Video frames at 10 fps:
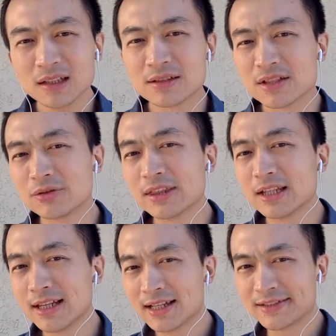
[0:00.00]
So in the
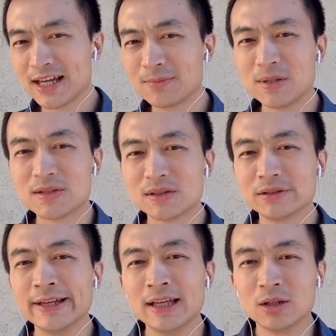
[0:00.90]
last episode,
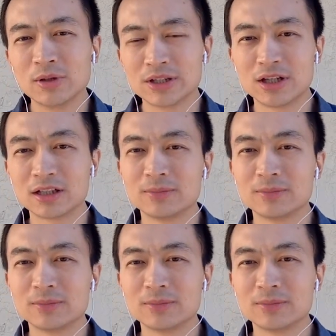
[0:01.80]
we talked